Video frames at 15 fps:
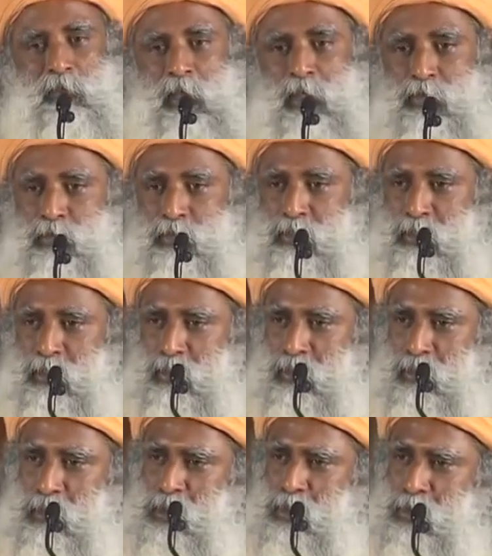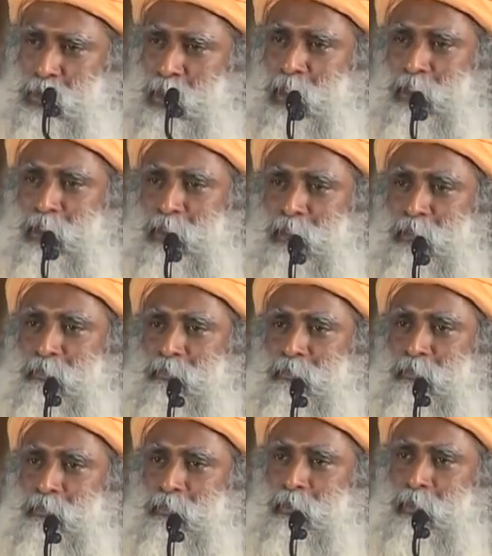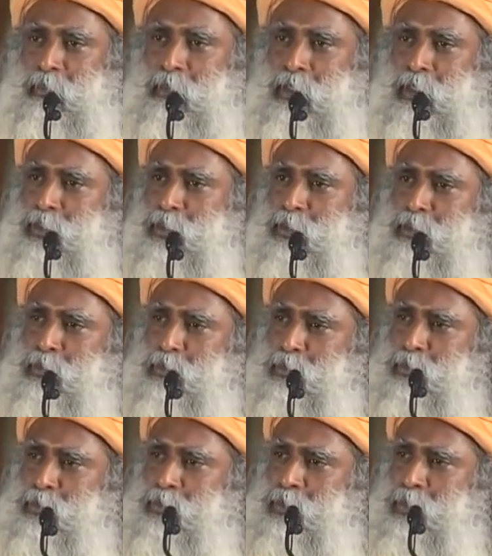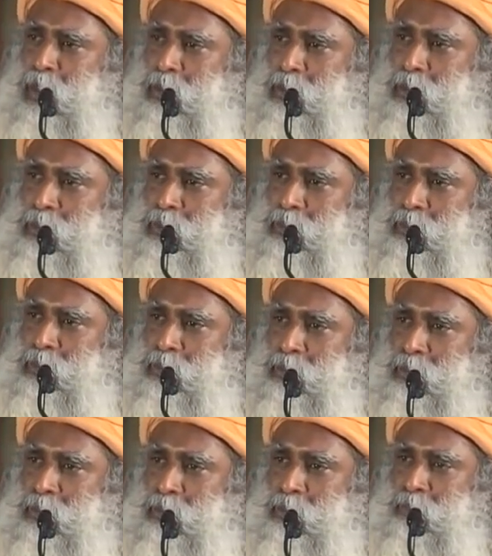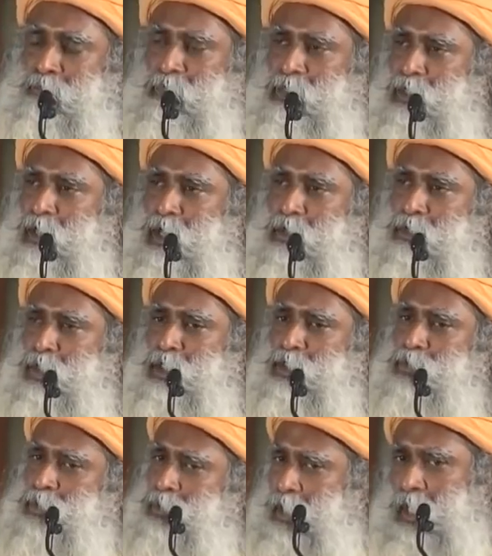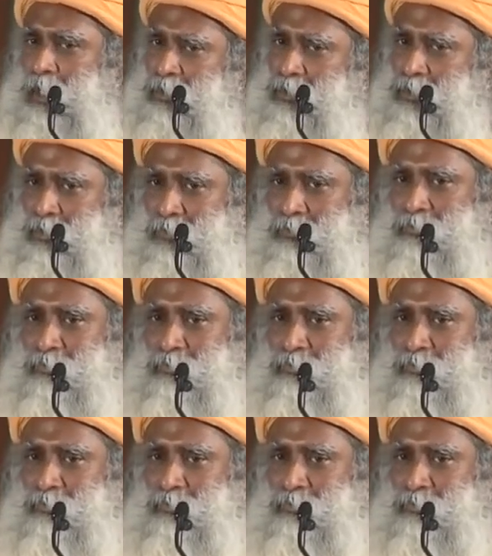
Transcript: righteousness in the society. Is it good to start this with an unrighteous act?